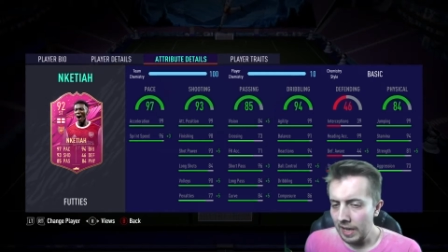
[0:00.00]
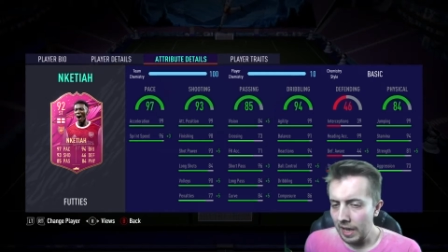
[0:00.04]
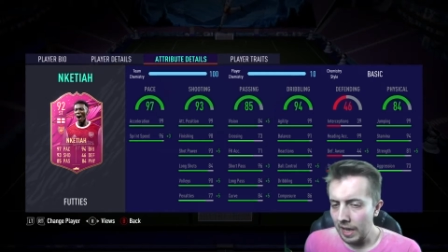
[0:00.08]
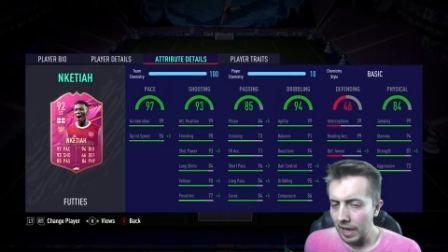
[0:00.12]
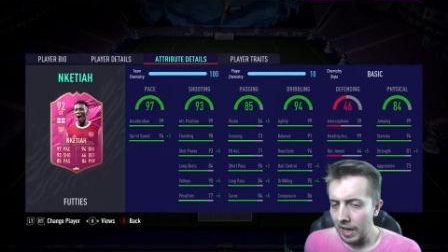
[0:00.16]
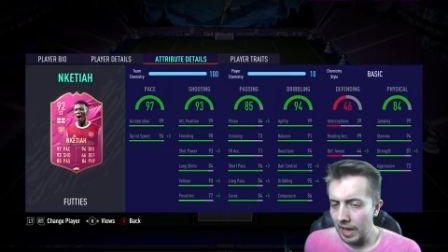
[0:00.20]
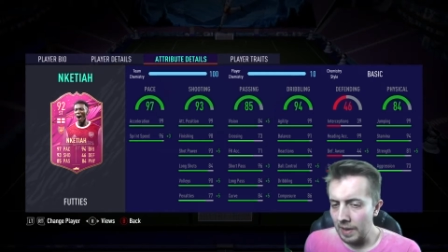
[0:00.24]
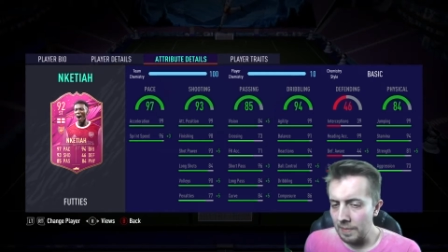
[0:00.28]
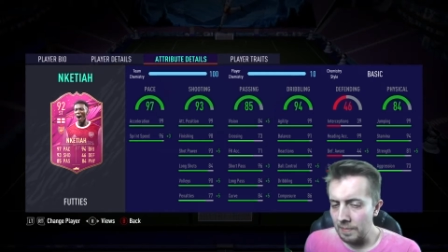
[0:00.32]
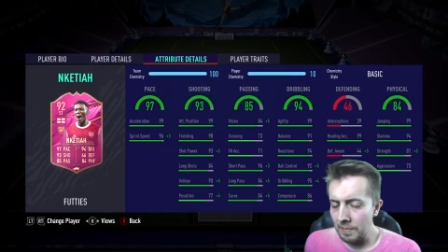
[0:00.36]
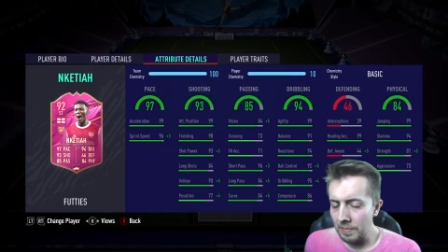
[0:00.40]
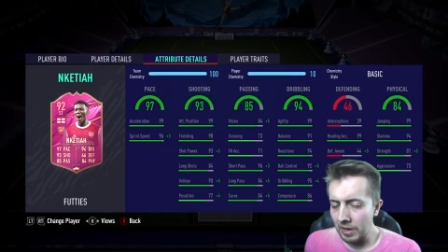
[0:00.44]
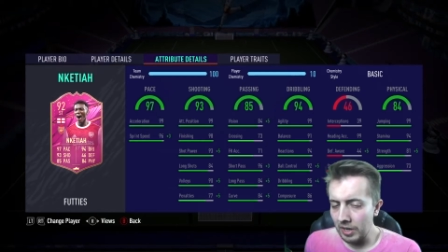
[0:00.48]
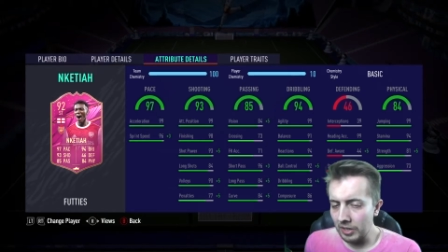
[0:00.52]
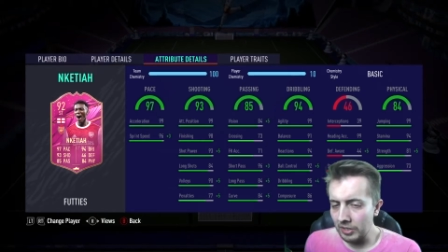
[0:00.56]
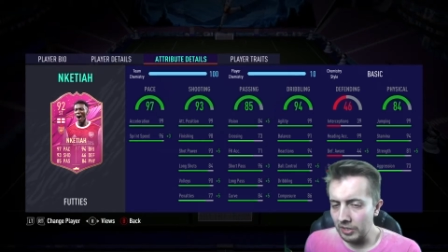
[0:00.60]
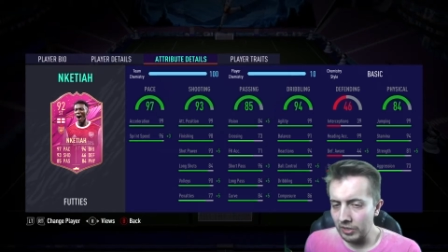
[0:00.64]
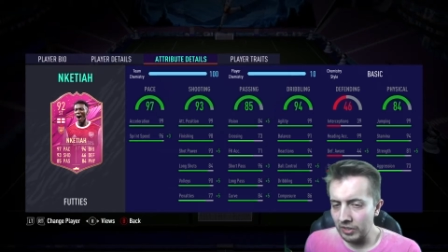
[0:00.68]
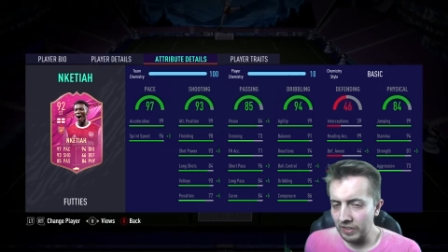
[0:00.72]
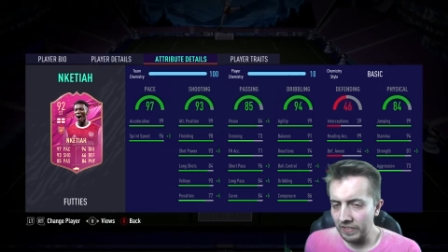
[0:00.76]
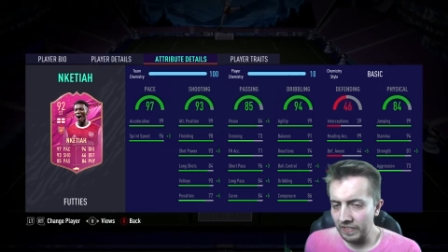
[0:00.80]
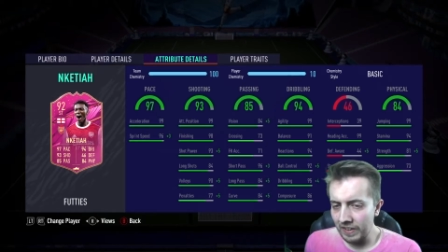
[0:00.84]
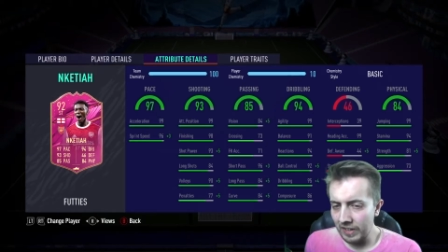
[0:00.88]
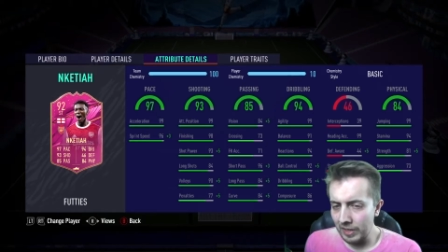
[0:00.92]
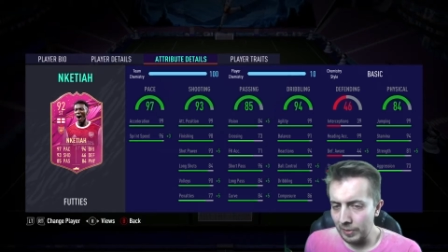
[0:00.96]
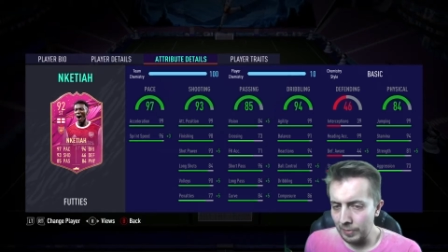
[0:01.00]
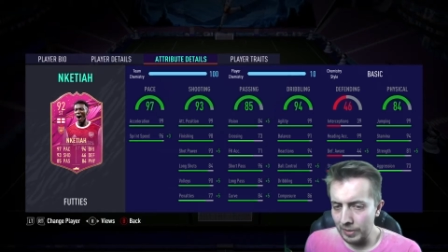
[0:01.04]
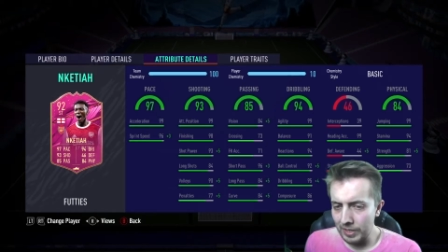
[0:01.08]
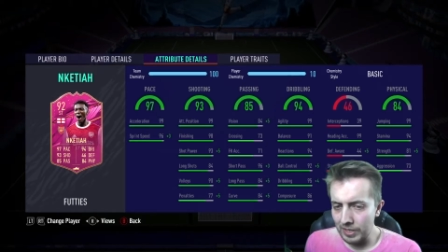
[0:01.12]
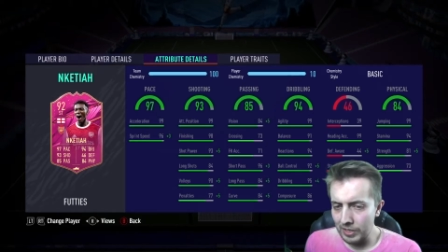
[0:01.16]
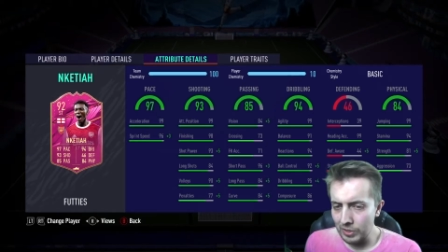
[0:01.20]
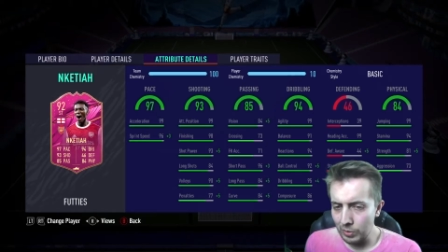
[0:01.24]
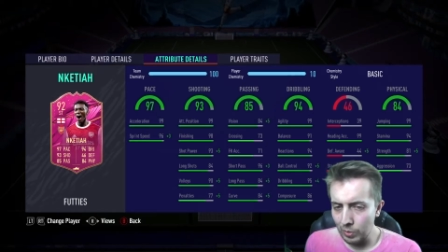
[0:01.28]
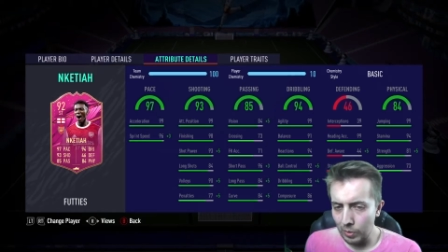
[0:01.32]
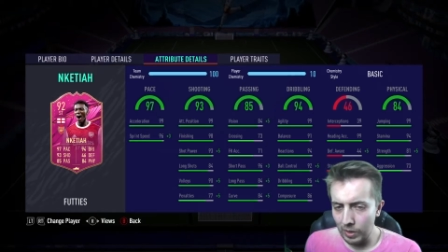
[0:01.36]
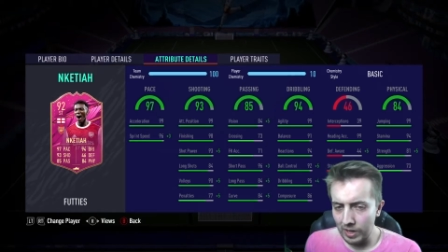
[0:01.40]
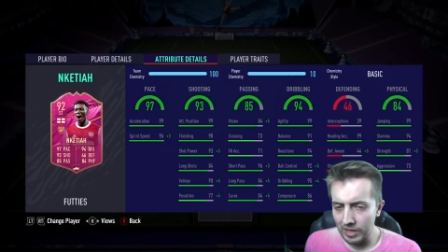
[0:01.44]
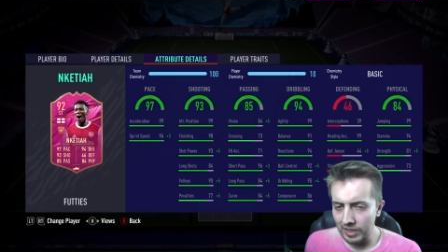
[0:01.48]
Um, I don't know if anybody's
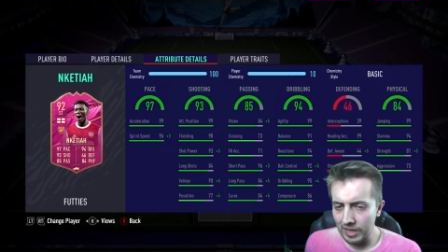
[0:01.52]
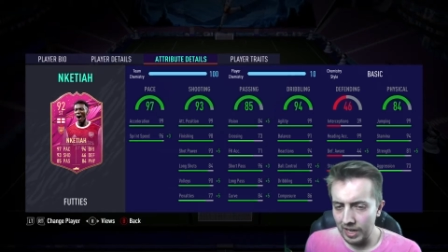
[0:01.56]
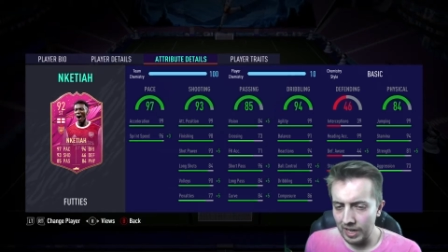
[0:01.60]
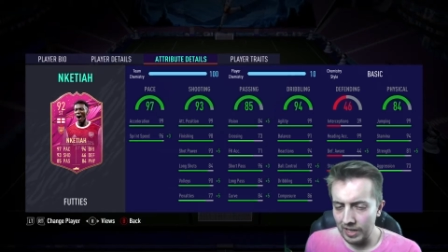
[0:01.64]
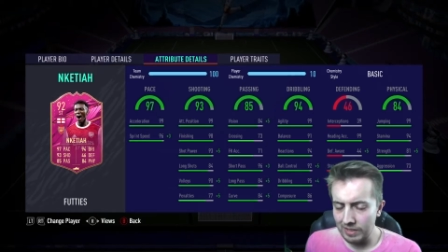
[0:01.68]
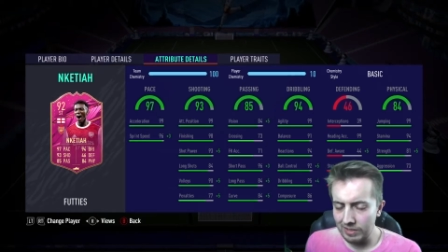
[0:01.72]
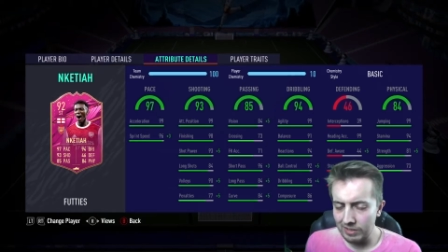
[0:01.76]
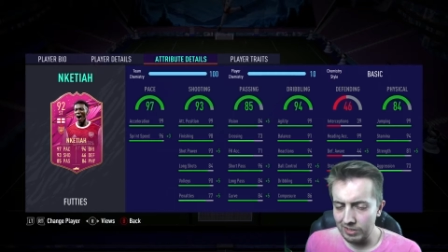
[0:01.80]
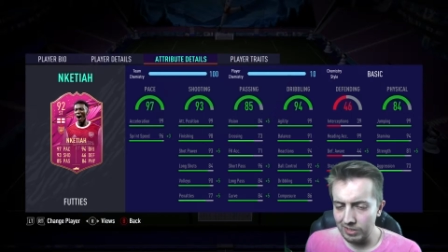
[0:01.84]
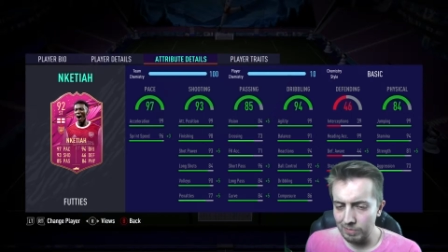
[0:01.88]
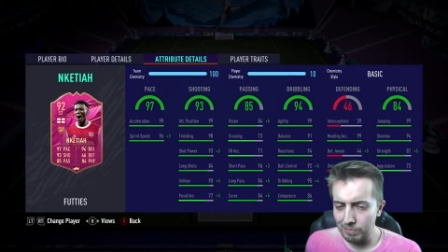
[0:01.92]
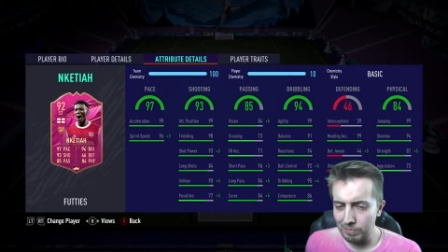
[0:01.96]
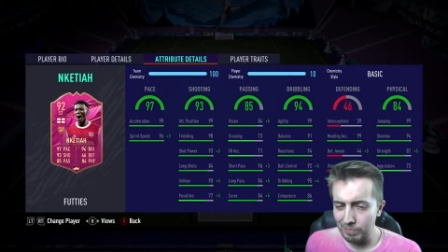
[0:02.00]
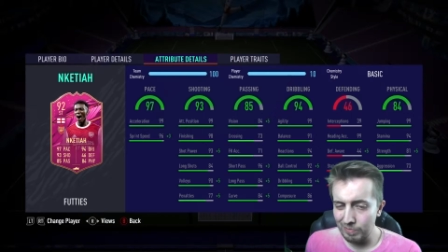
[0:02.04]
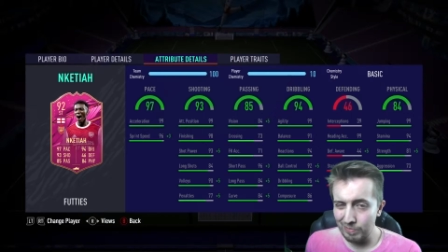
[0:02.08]
quite that